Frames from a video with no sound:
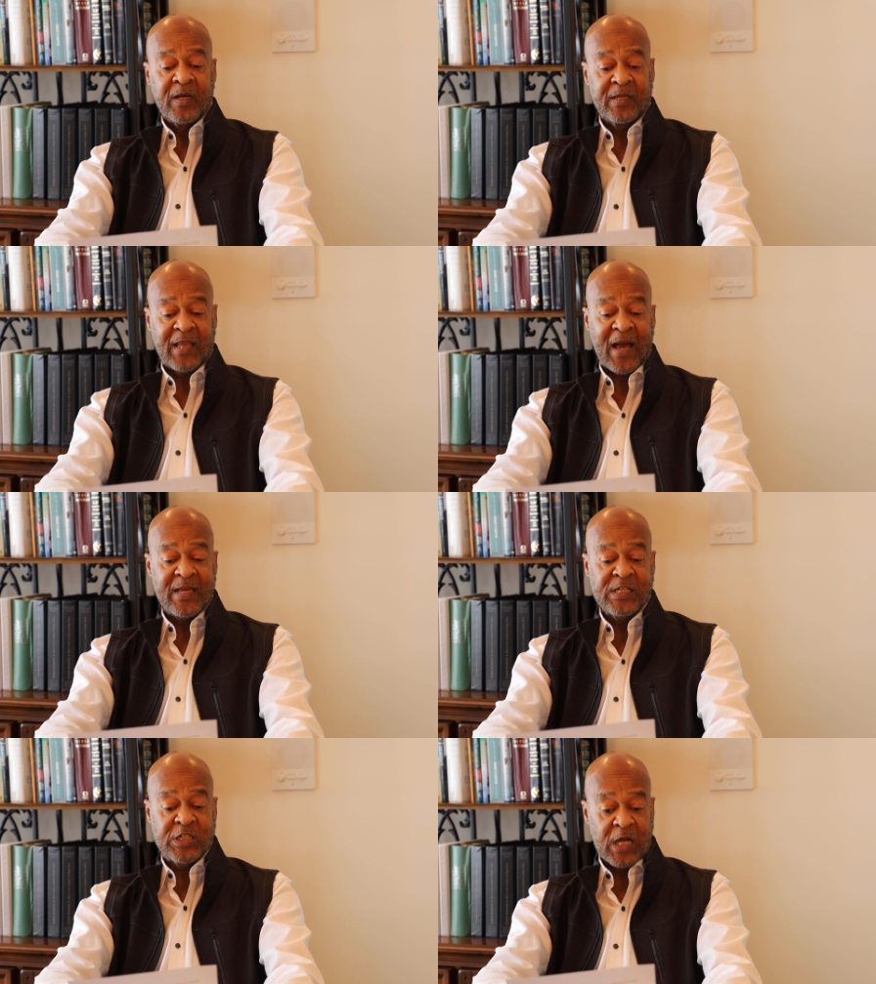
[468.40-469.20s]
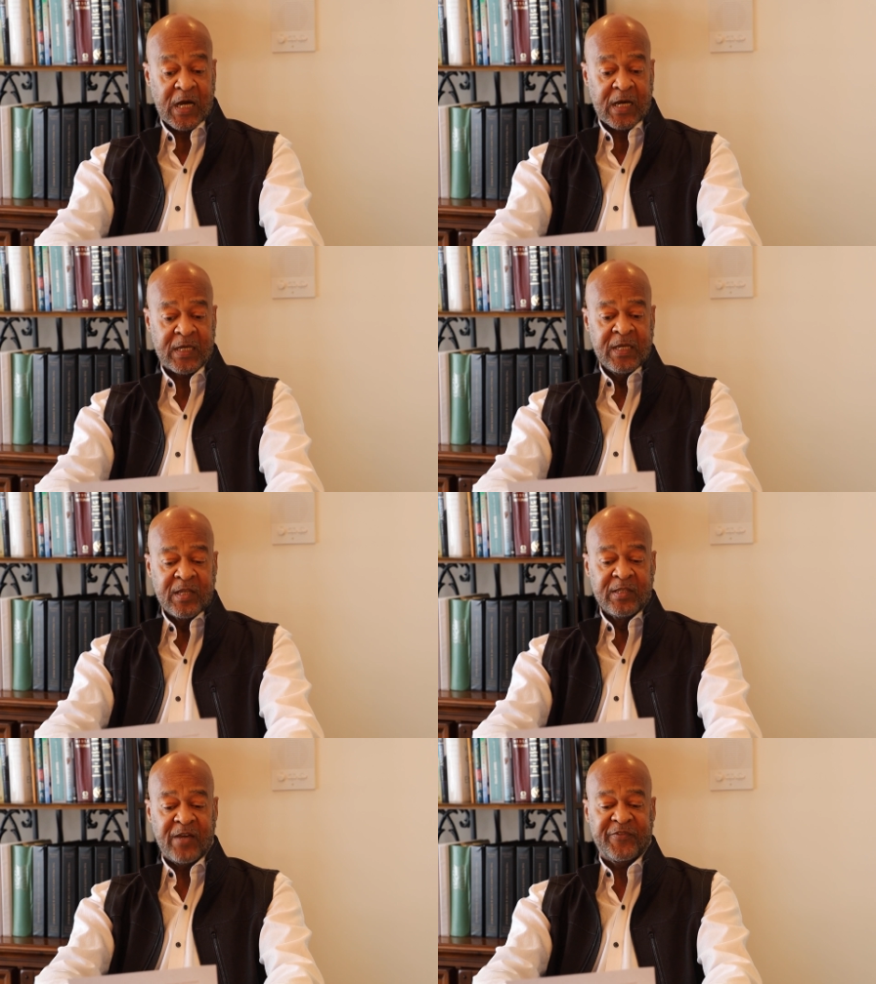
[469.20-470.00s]
Elisha
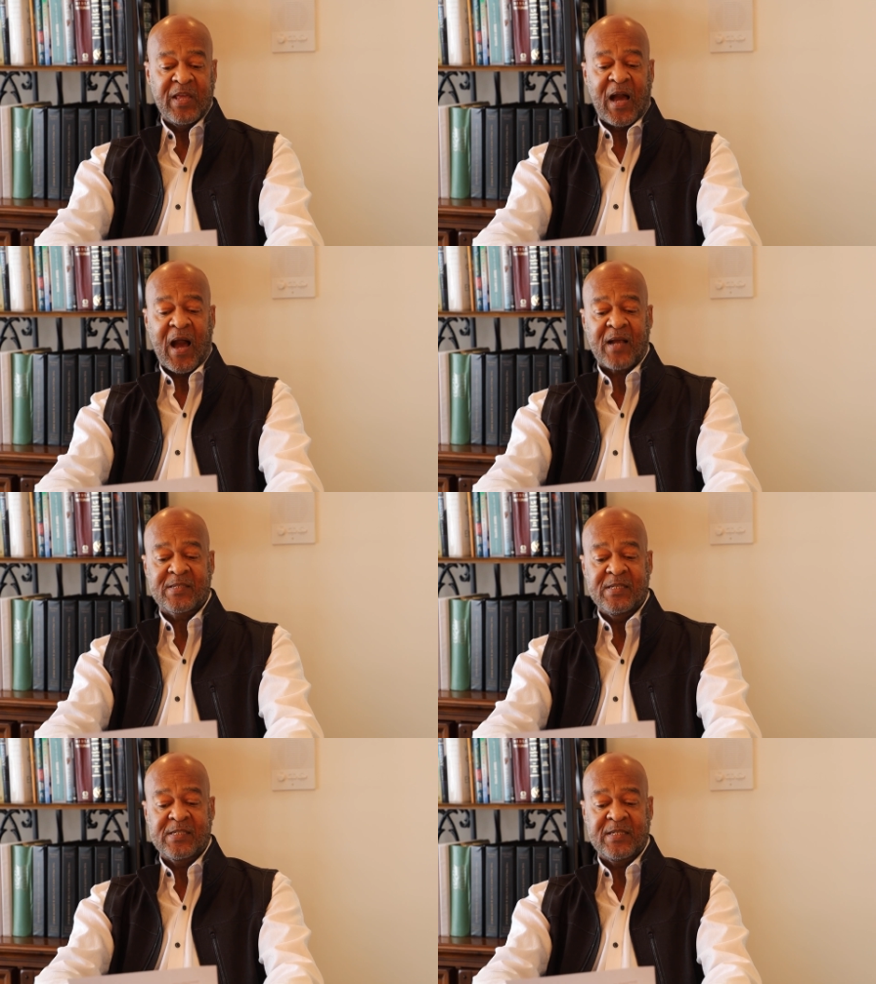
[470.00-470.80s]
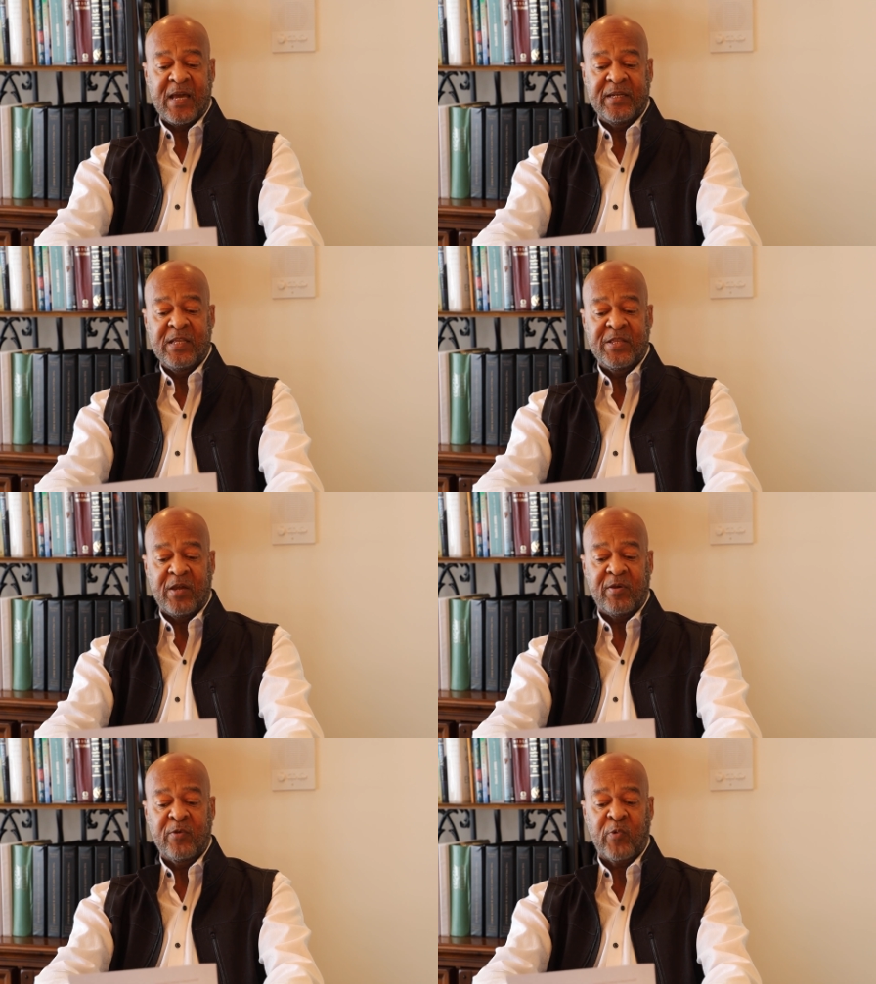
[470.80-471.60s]
left the oxen standing
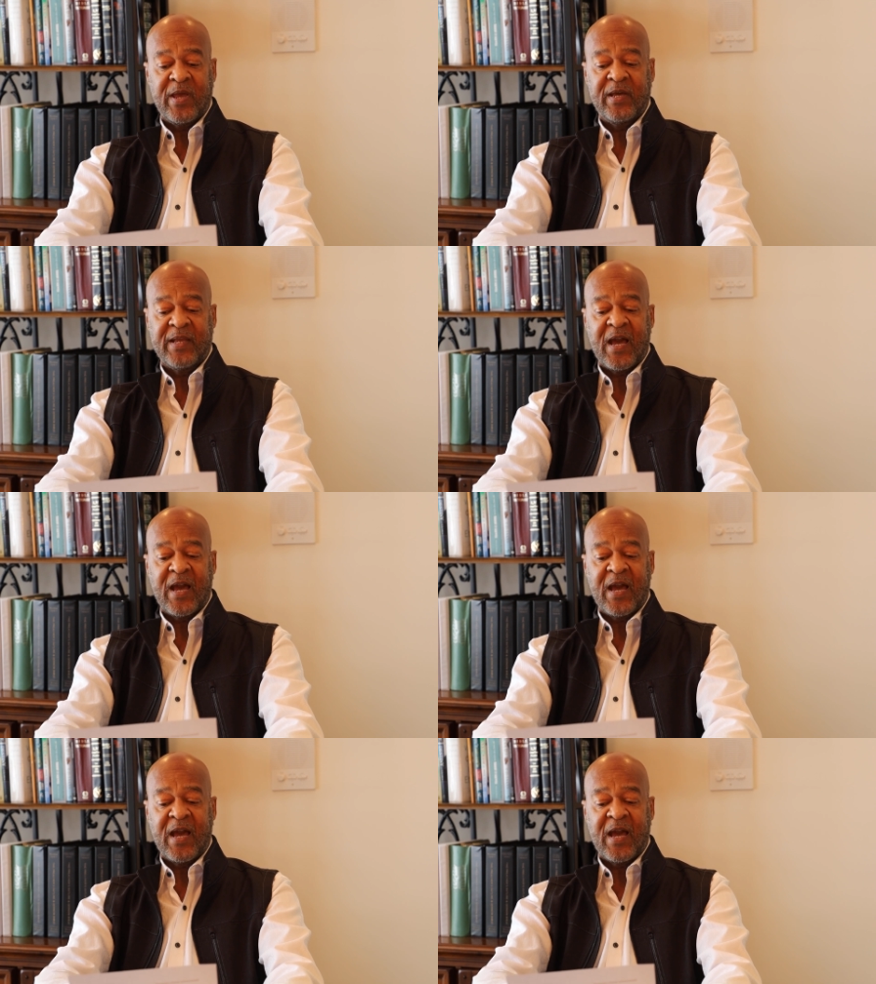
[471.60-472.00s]
there and ran